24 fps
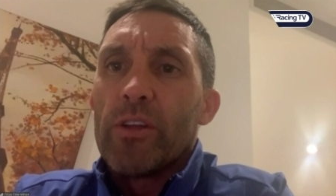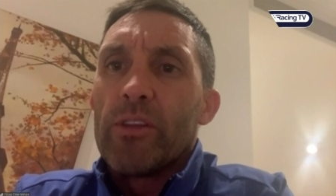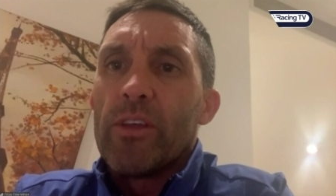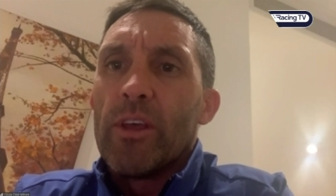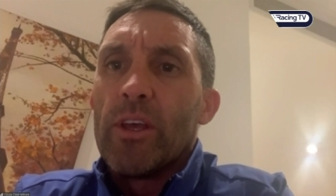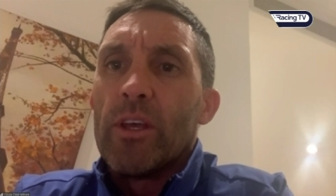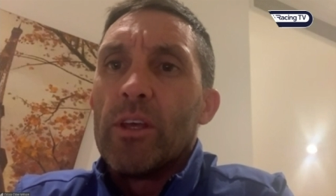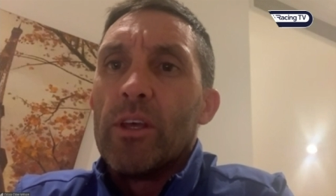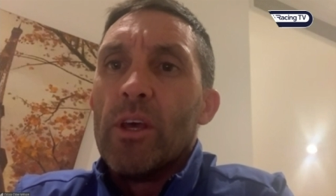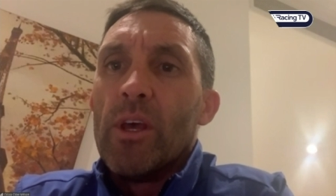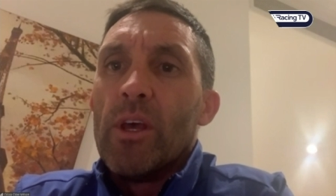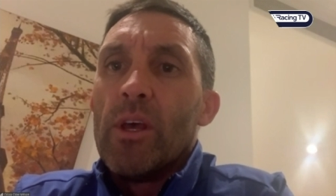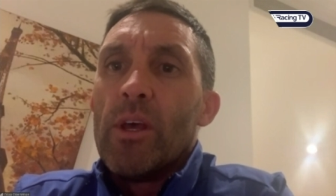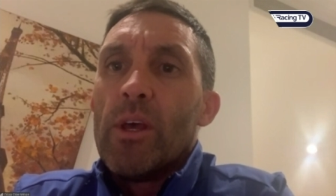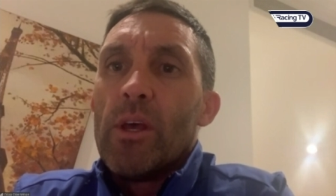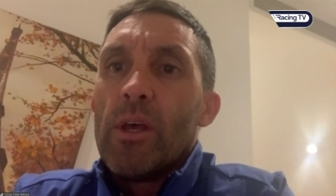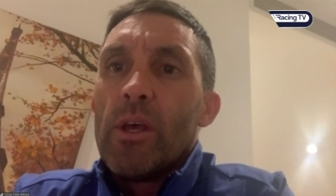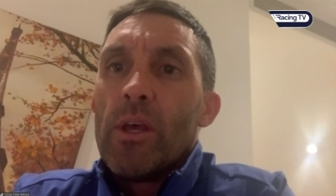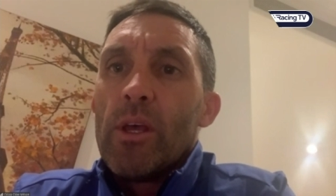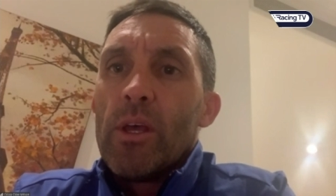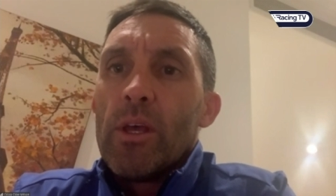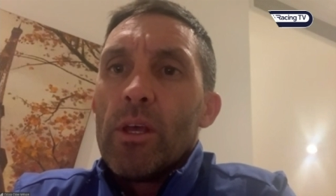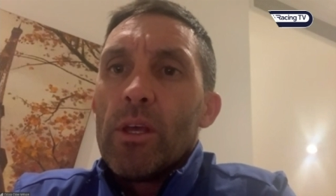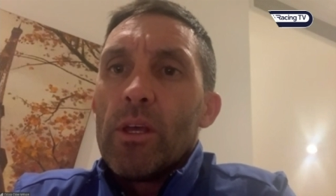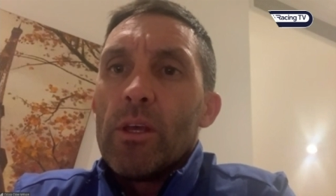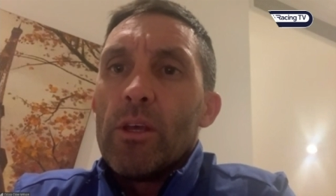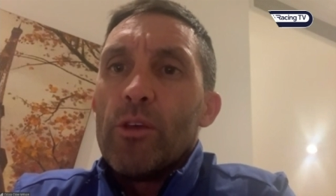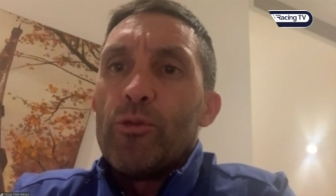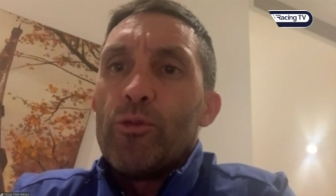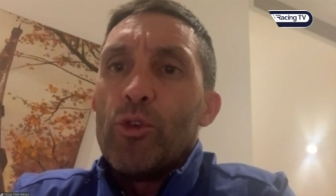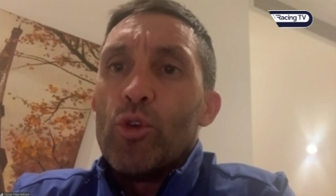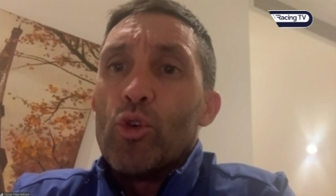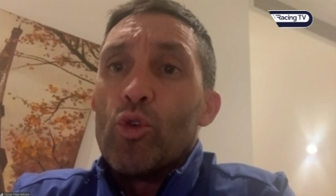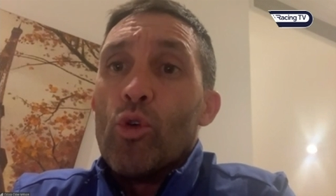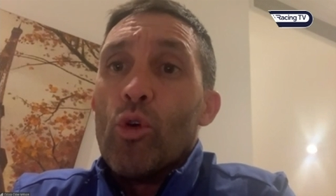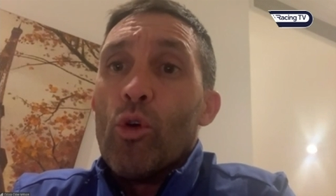I think
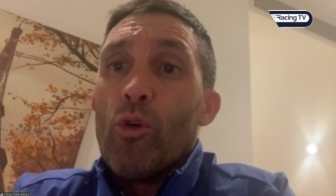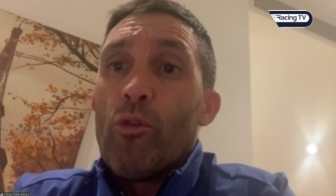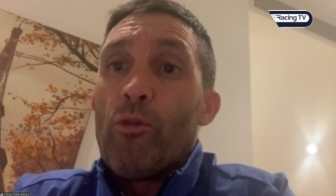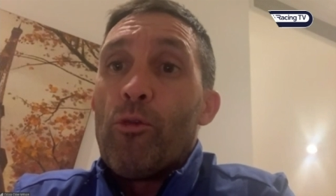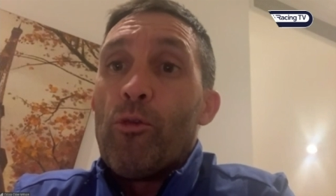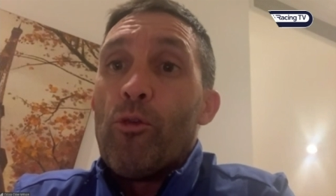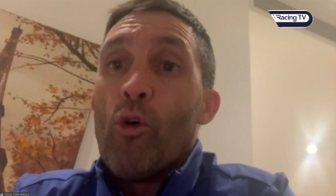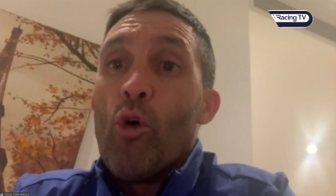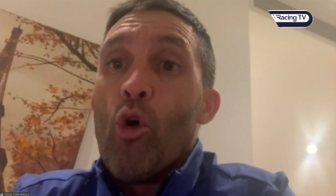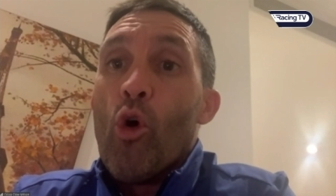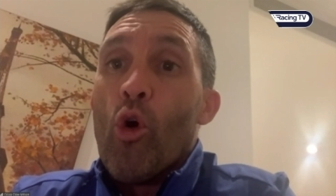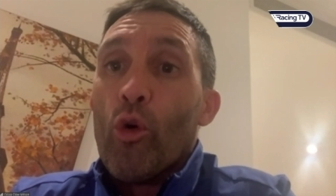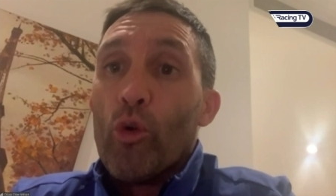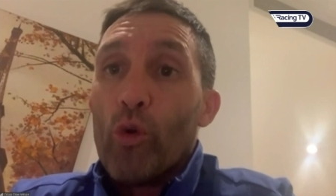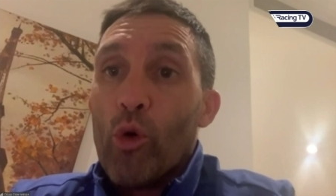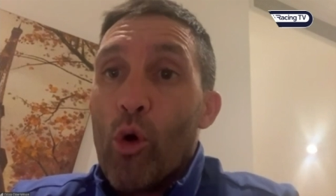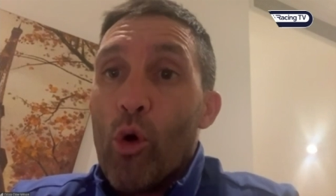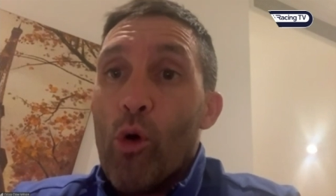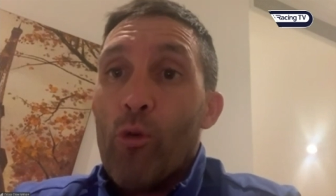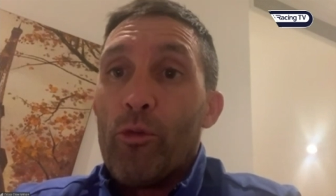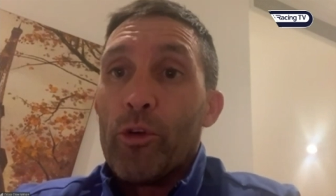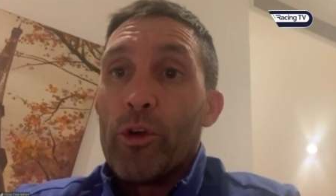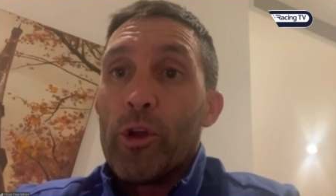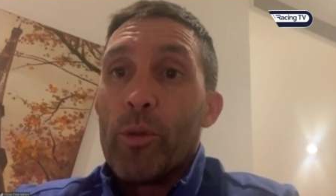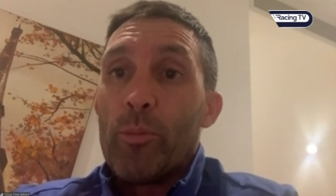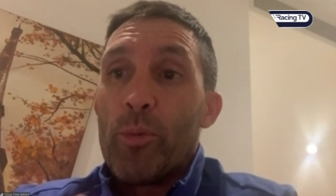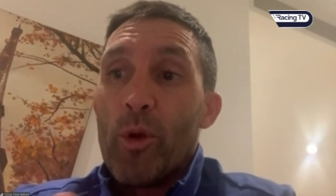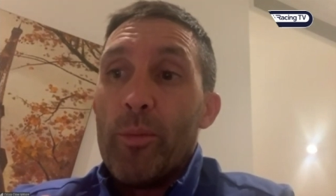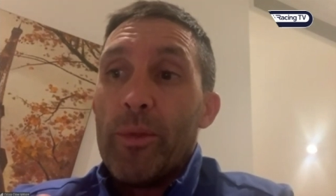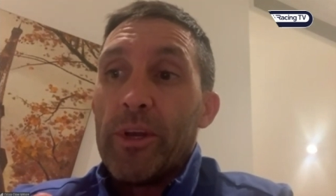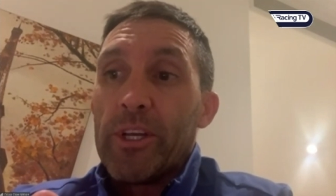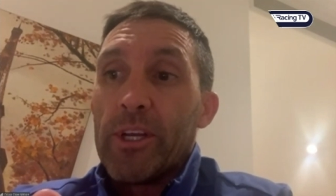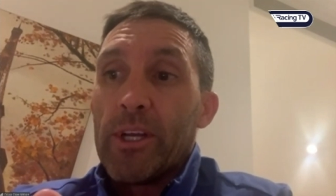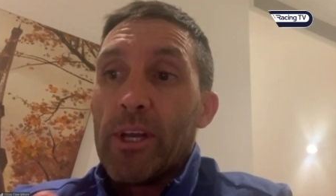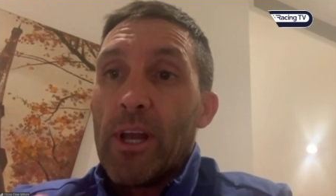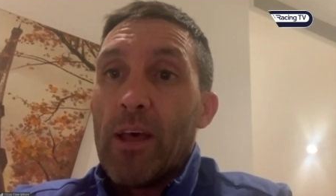if you go four over the
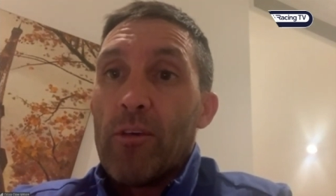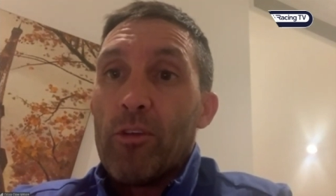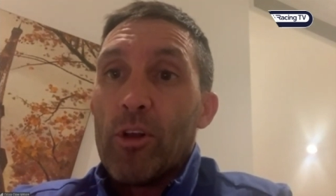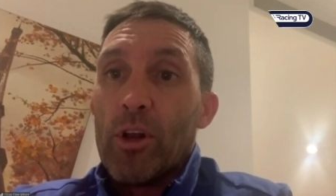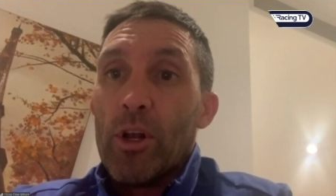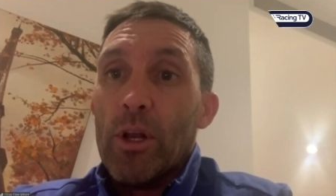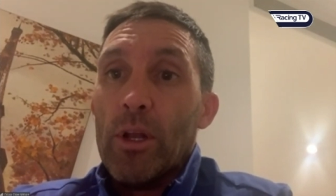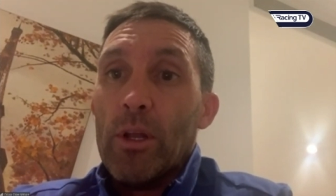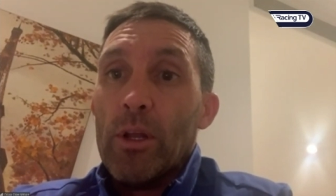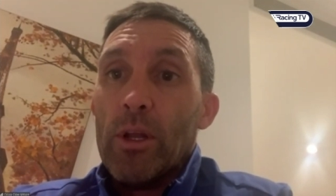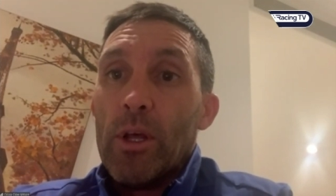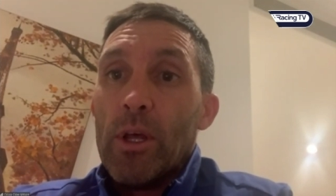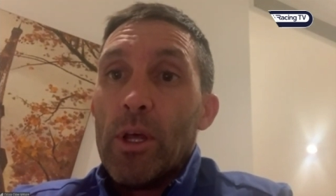permitted level,